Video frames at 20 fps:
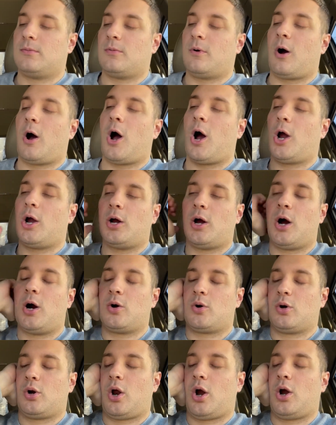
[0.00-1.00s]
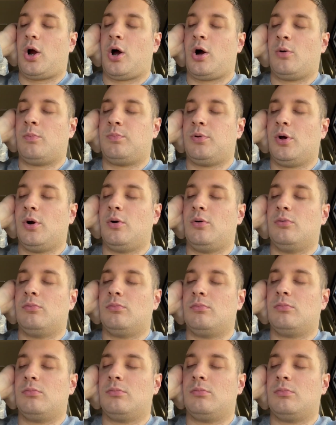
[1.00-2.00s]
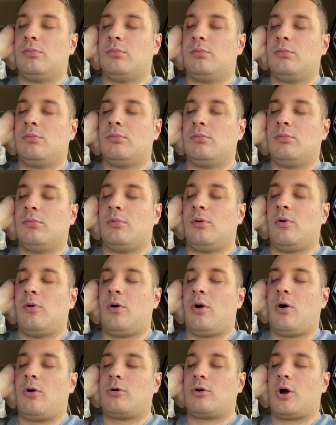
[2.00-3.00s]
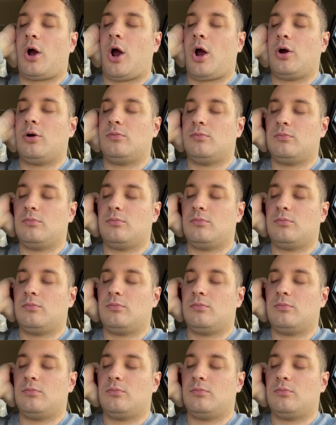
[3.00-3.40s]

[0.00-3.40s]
Hi, how could I help you? Okay.